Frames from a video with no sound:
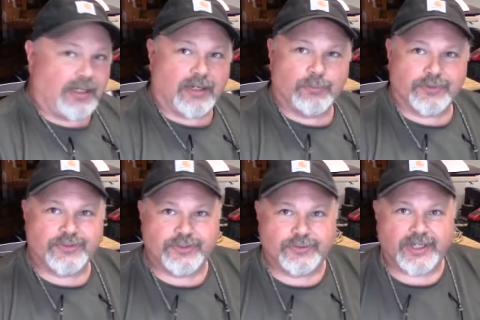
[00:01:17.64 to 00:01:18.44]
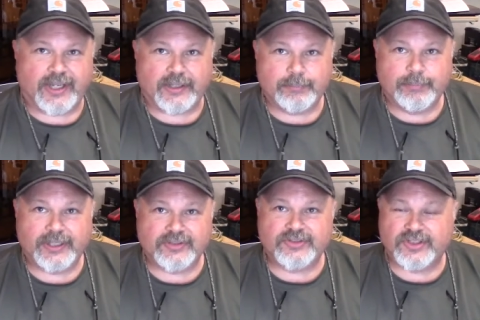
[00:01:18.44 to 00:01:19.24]
lot of work to do today,
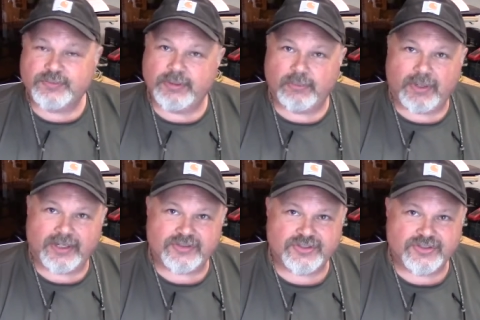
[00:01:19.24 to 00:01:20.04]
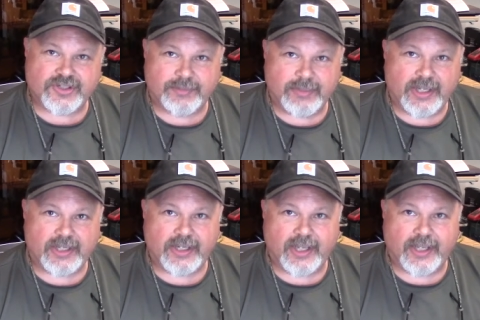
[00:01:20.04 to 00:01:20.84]
but it's been a while since I
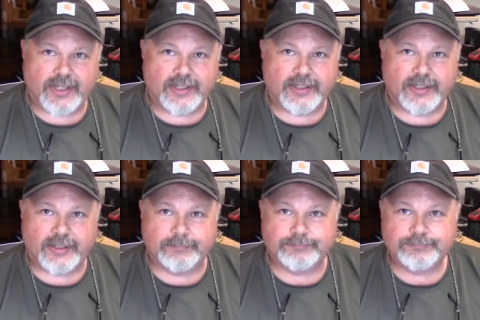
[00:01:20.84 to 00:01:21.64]
made a